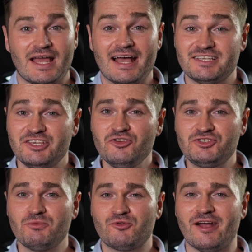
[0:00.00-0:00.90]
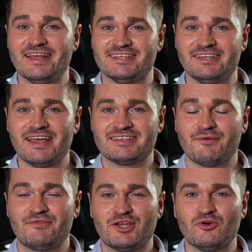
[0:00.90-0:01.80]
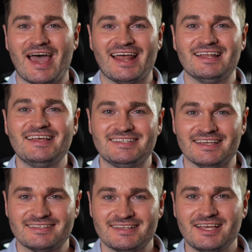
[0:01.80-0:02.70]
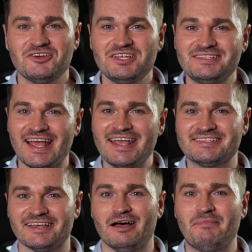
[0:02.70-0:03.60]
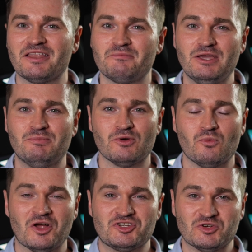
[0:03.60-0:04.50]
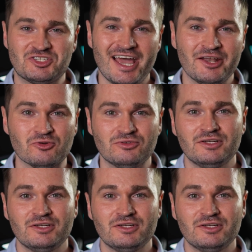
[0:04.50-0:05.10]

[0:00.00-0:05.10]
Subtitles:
As a YouTube creator, you get something called analytics. It tells you data about the people that watch your channel.